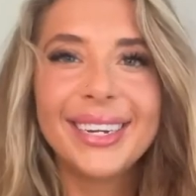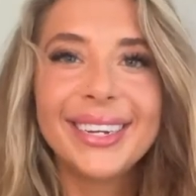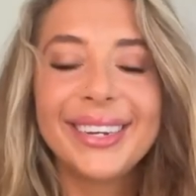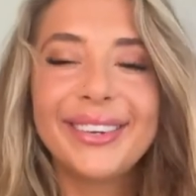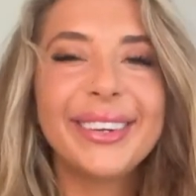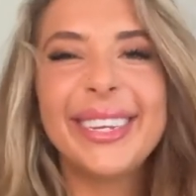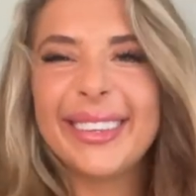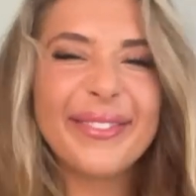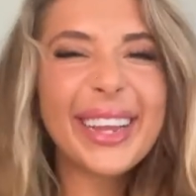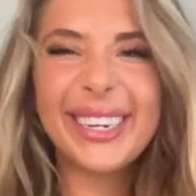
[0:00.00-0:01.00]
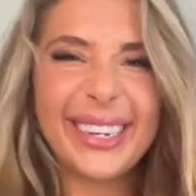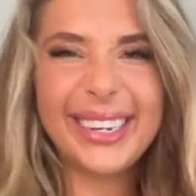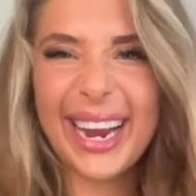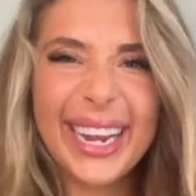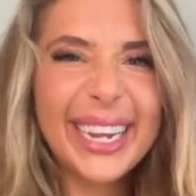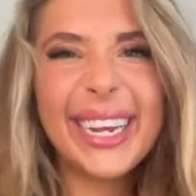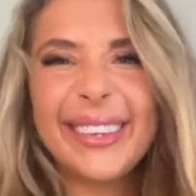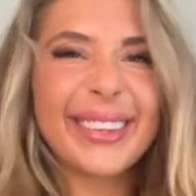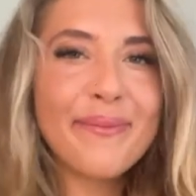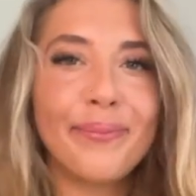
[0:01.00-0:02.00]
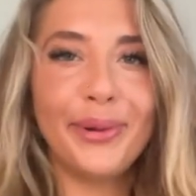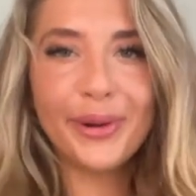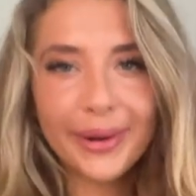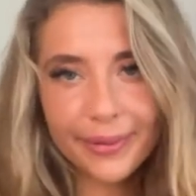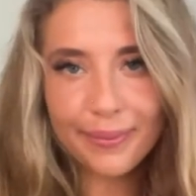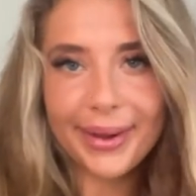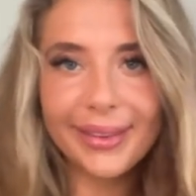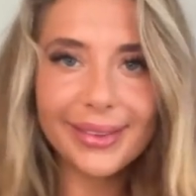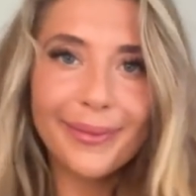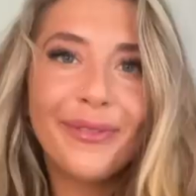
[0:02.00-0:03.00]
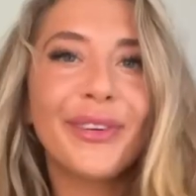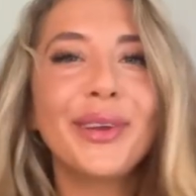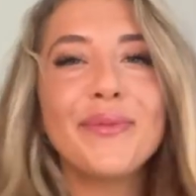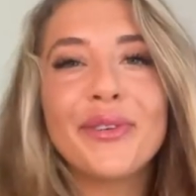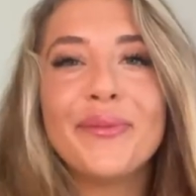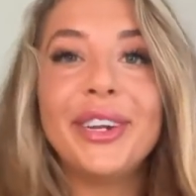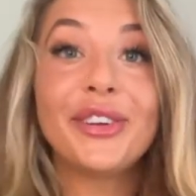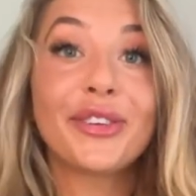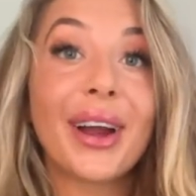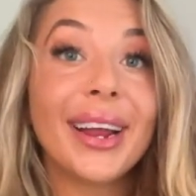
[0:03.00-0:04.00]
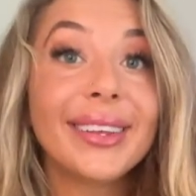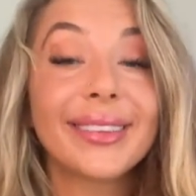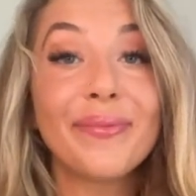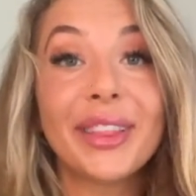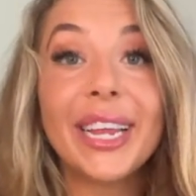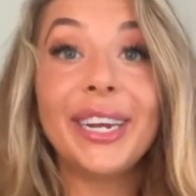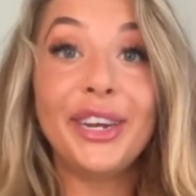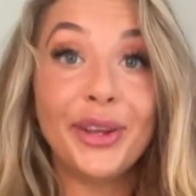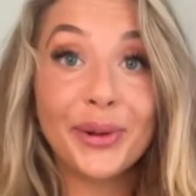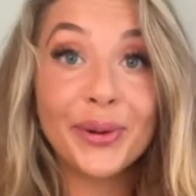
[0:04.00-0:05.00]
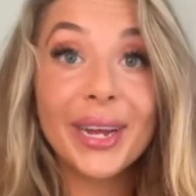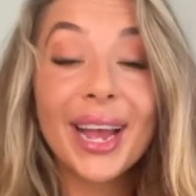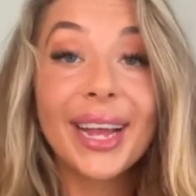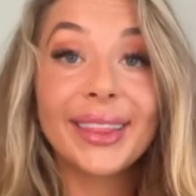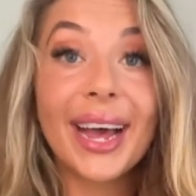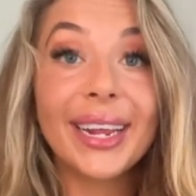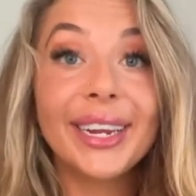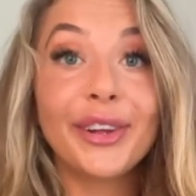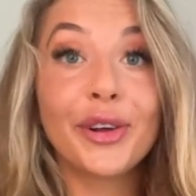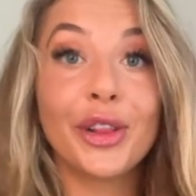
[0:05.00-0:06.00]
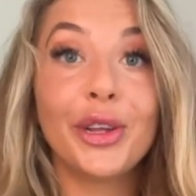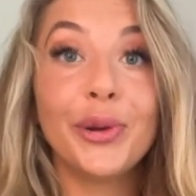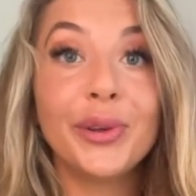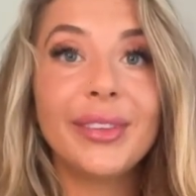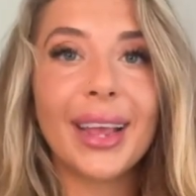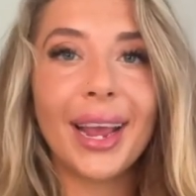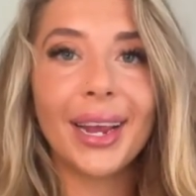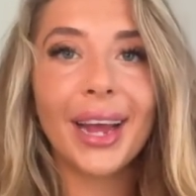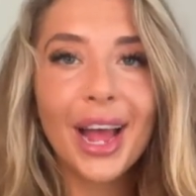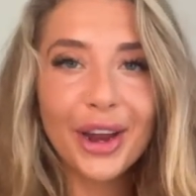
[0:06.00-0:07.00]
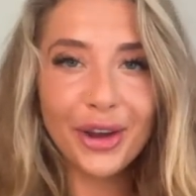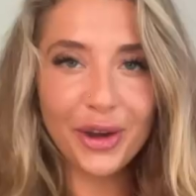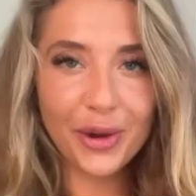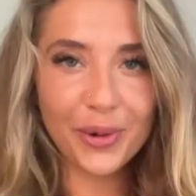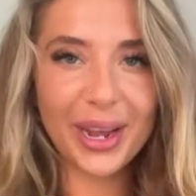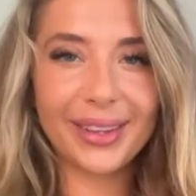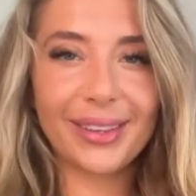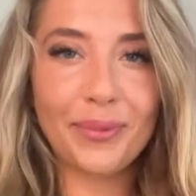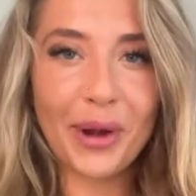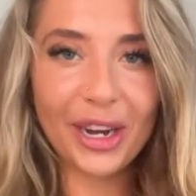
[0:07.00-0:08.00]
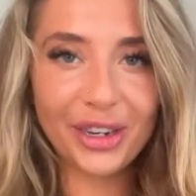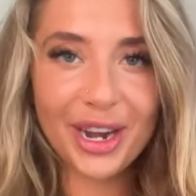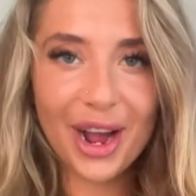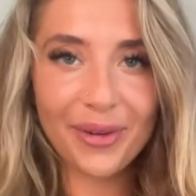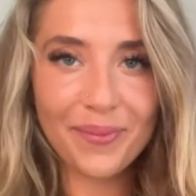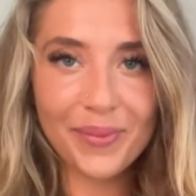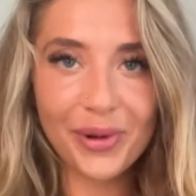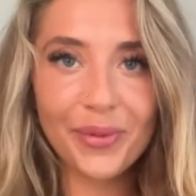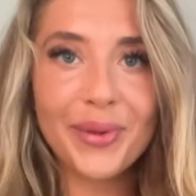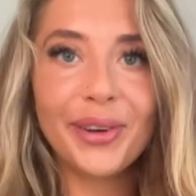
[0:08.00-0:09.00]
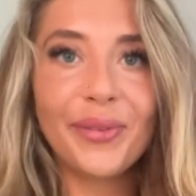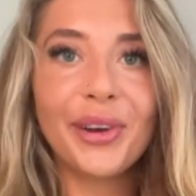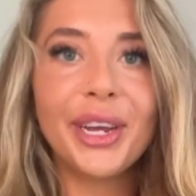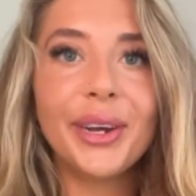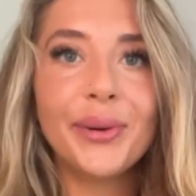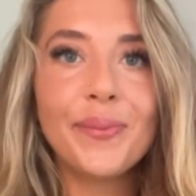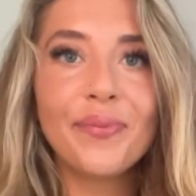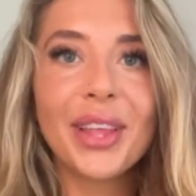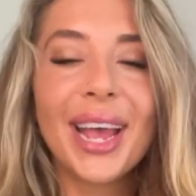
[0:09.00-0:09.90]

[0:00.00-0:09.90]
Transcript: doing some shaking, some movement, some free movement, trying something new that includes a new expression of movement for you.